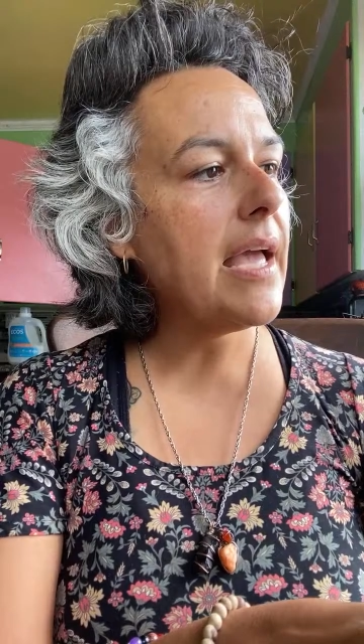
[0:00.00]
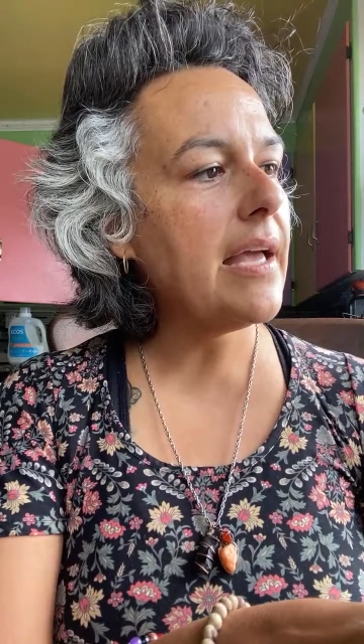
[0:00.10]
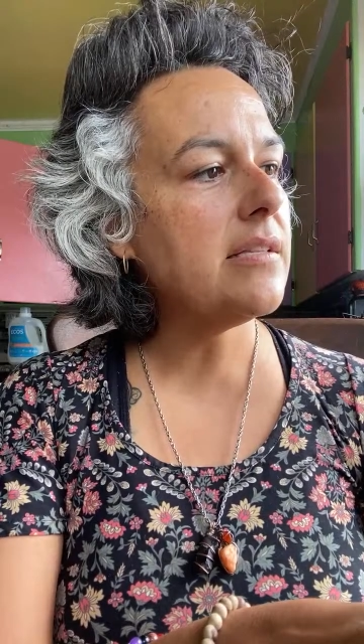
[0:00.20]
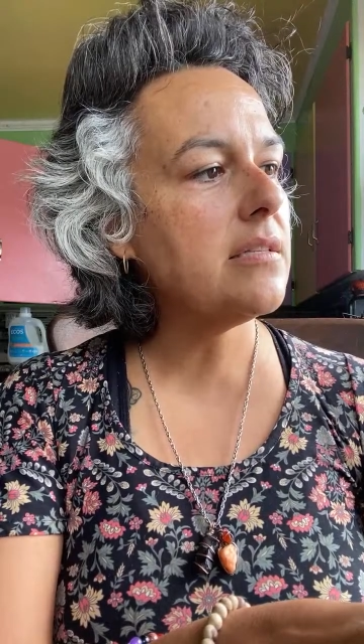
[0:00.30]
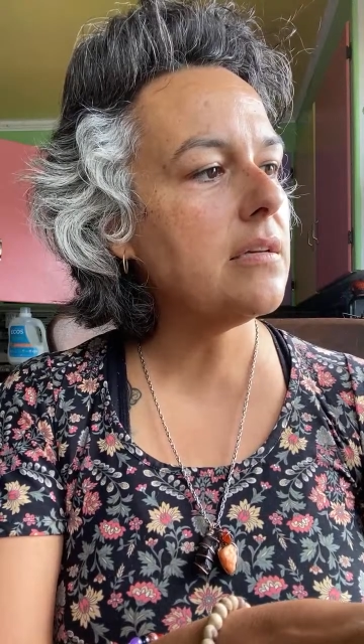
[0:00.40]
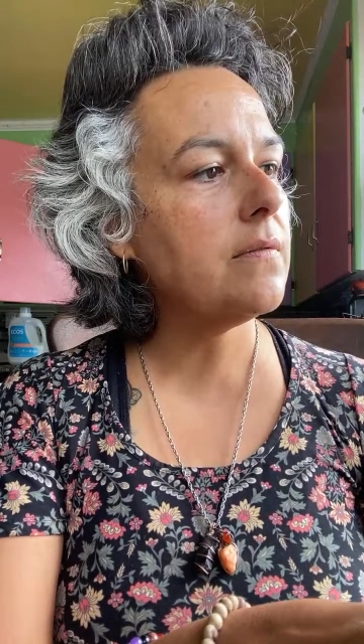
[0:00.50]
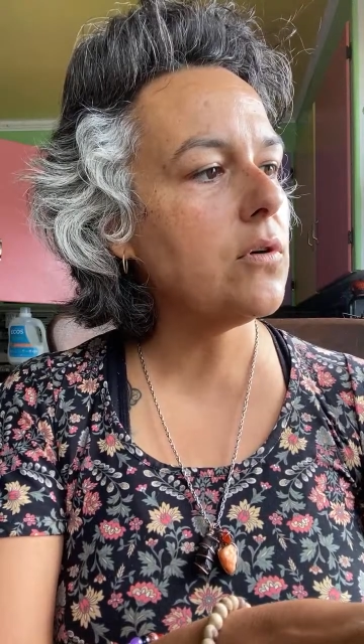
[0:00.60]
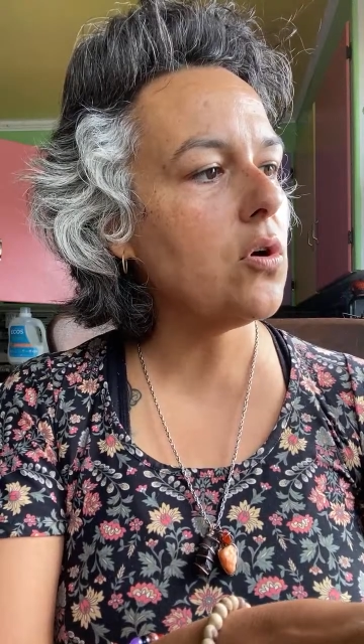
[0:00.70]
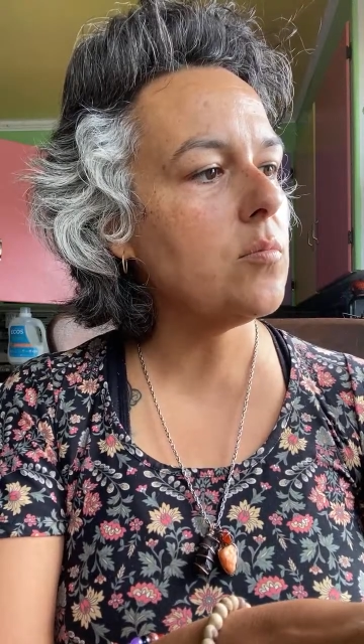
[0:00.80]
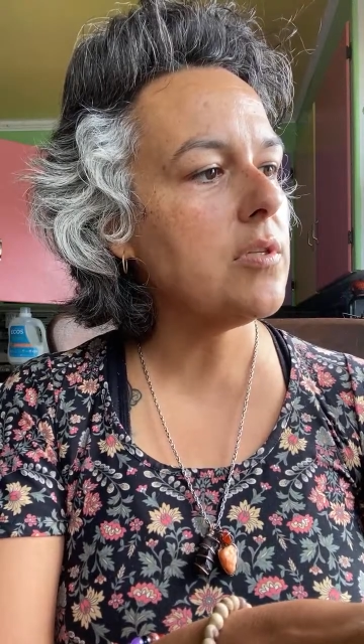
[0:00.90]
ends of
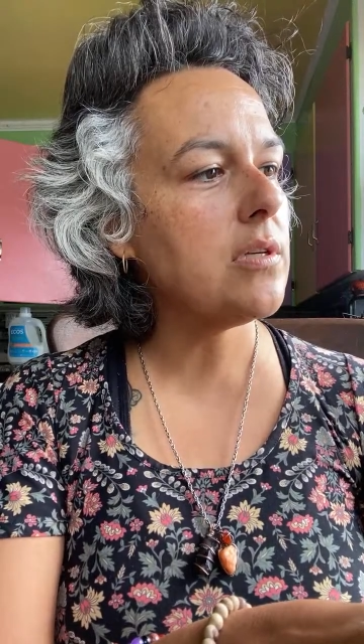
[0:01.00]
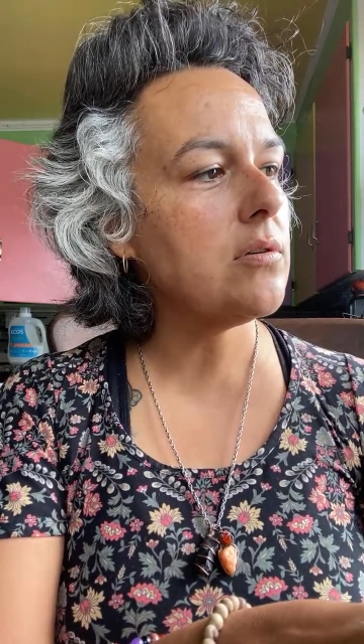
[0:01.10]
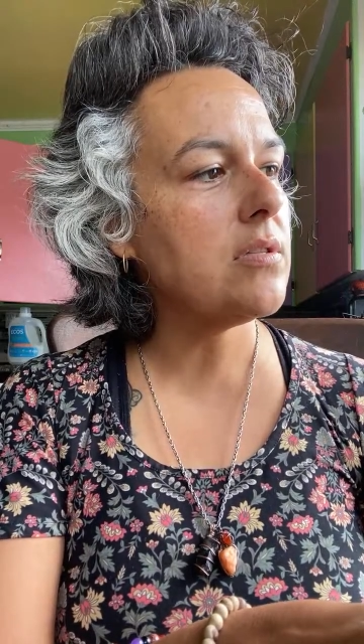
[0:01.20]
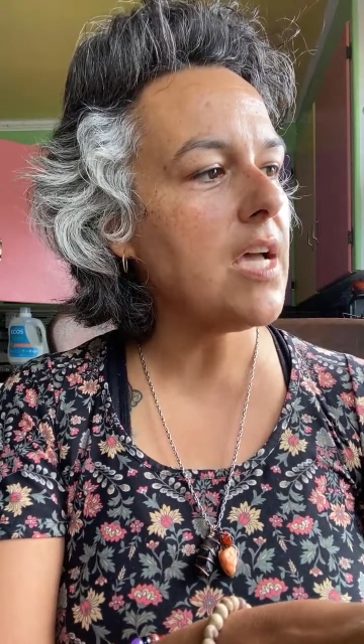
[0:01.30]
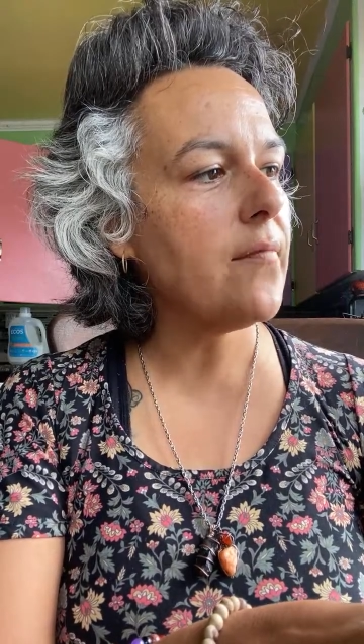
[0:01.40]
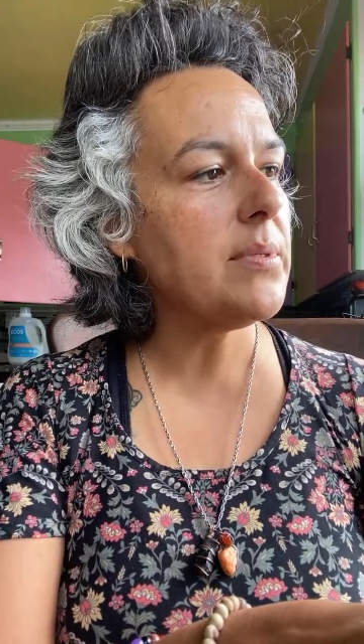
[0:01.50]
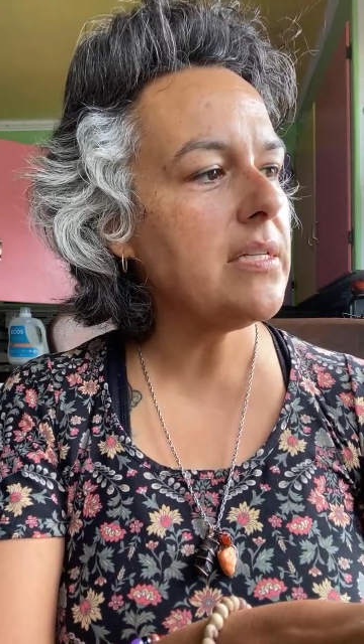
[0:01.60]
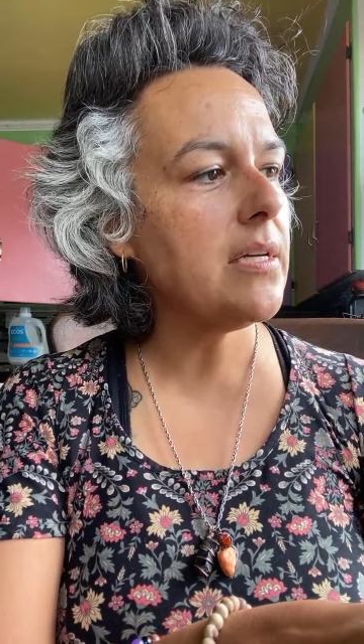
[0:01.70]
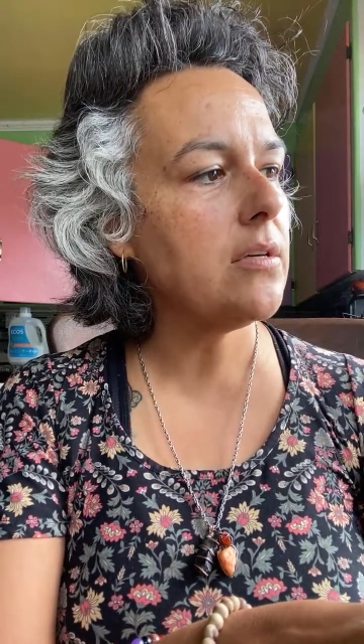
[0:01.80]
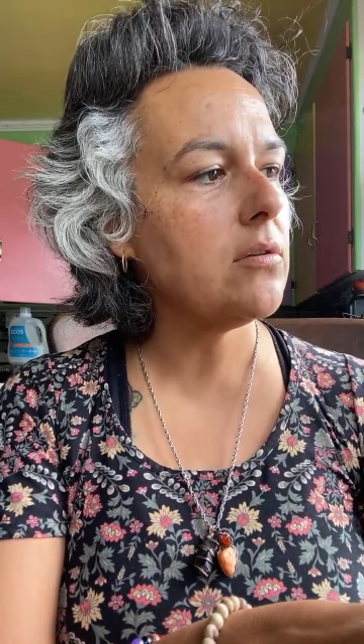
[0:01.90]
chromosomes have
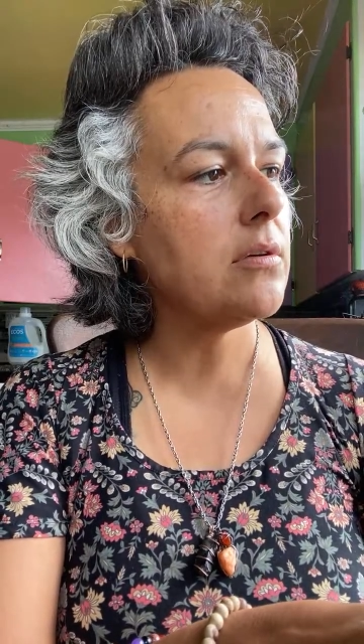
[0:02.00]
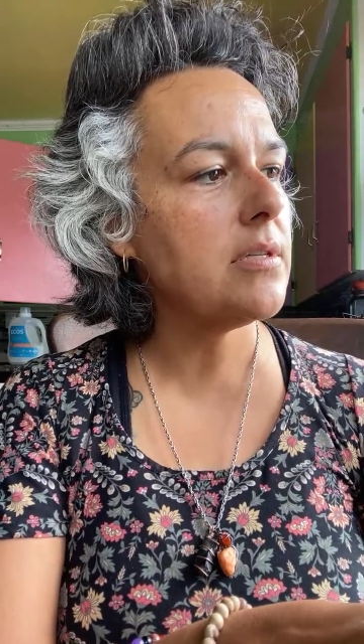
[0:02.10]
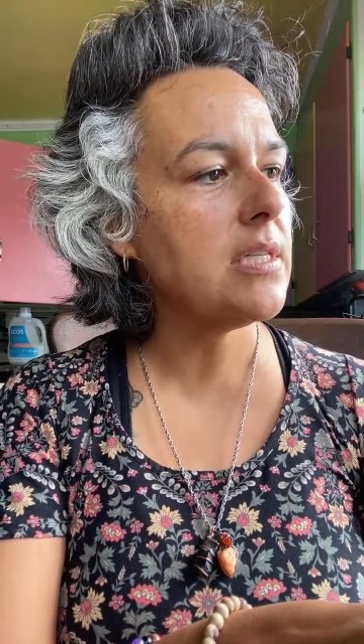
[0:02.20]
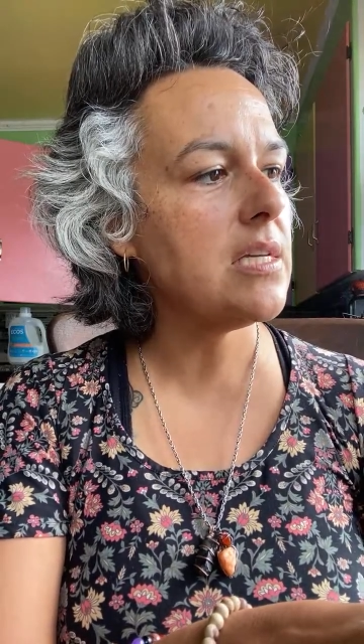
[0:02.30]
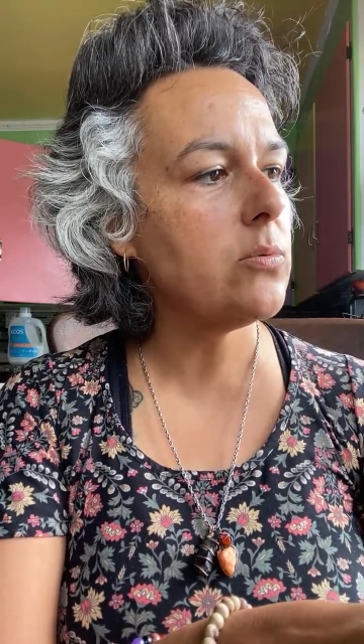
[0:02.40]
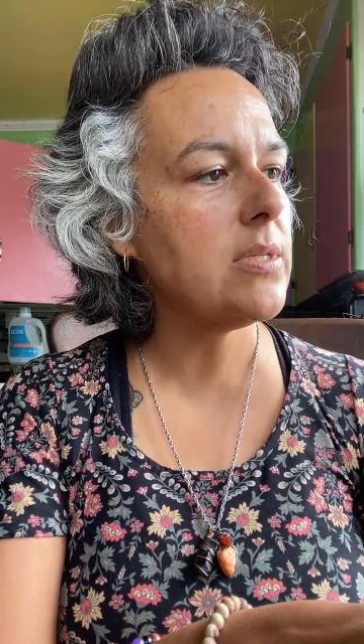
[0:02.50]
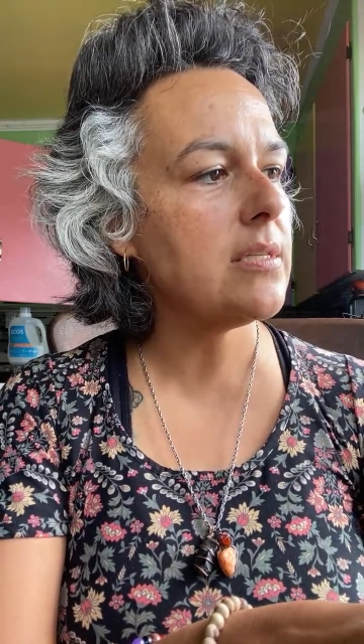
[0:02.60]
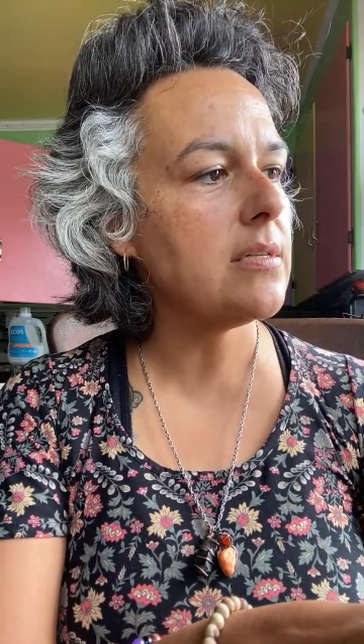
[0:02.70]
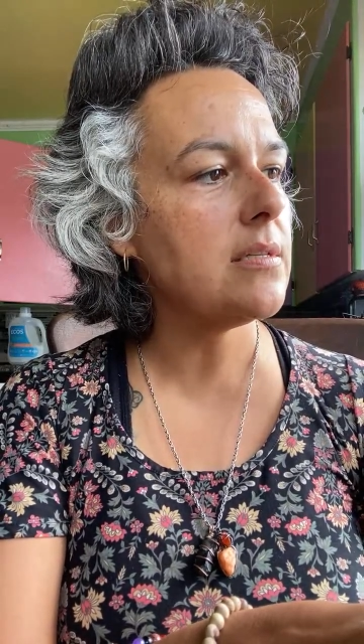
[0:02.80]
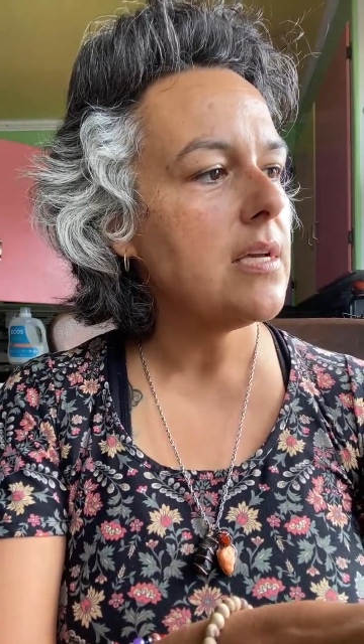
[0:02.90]
particular
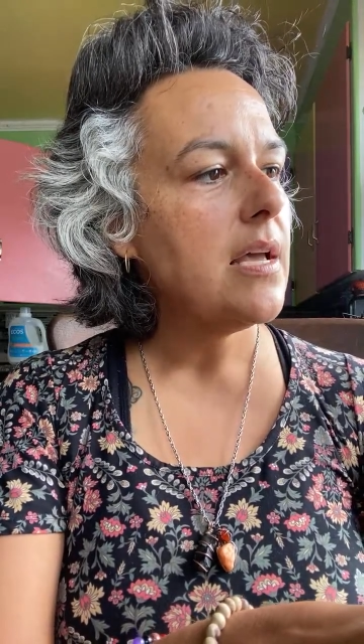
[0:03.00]
sequences